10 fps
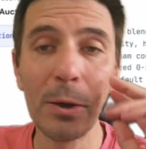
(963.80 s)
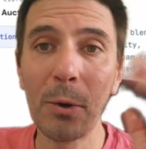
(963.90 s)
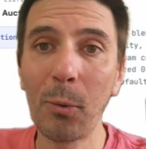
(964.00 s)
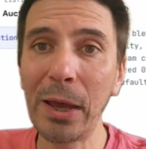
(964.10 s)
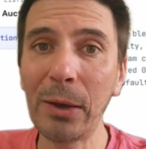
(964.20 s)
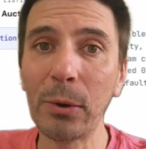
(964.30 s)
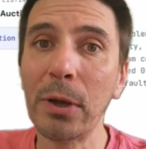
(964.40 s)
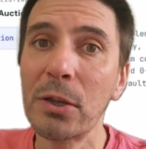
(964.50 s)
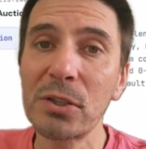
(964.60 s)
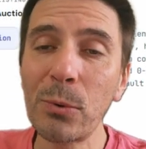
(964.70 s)
Wow!
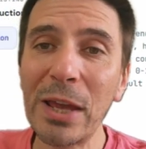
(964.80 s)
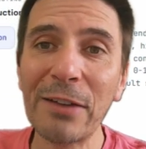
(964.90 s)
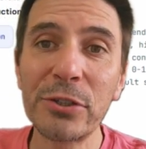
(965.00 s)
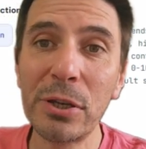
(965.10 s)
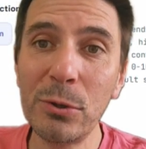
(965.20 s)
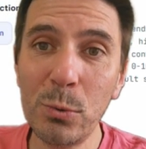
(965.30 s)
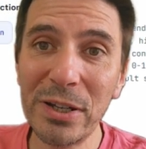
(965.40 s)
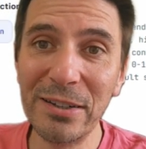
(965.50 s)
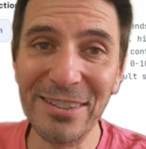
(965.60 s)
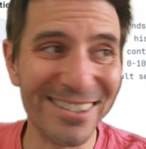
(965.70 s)
So we have 2
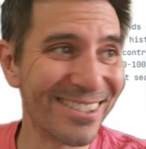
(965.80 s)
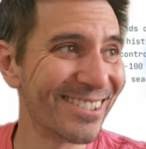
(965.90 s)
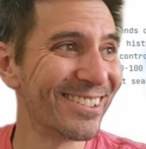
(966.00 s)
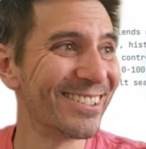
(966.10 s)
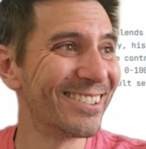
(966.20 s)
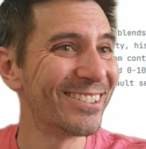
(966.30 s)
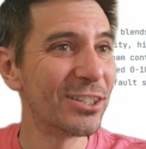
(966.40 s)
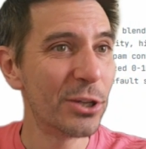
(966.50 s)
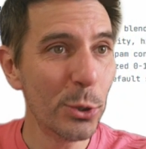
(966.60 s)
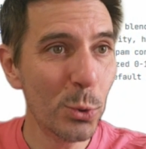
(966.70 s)
winners.
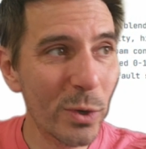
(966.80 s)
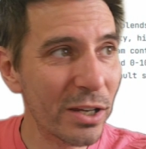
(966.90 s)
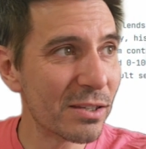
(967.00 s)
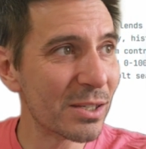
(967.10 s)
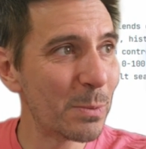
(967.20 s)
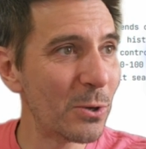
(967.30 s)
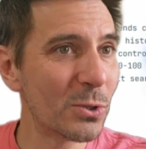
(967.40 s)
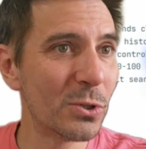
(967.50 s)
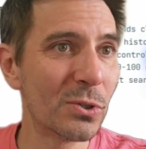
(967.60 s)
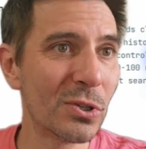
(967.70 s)
2 winners. I spoke
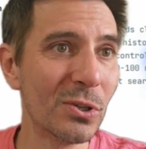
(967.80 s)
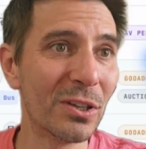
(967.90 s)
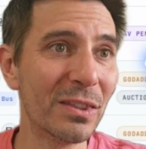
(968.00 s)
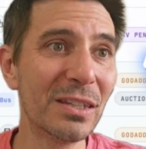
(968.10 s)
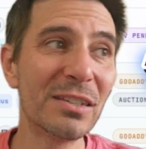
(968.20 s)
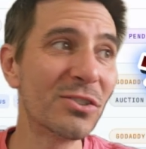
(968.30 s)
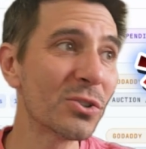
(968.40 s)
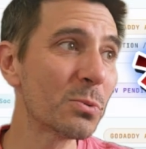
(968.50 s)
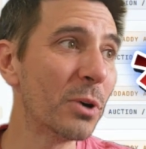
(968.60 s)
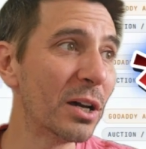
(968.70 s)
too soon, and this is
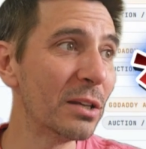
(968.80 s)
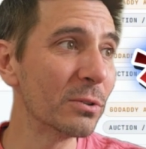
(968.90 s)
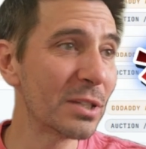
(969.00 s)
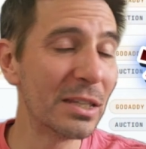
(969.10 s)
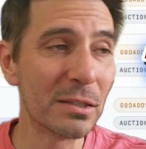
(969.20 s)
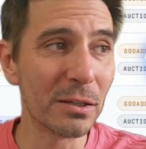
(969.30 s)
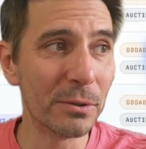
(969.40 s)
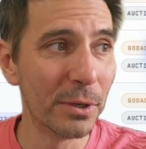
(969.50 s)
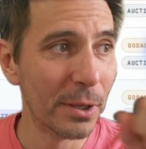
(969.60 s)
just what I looked into.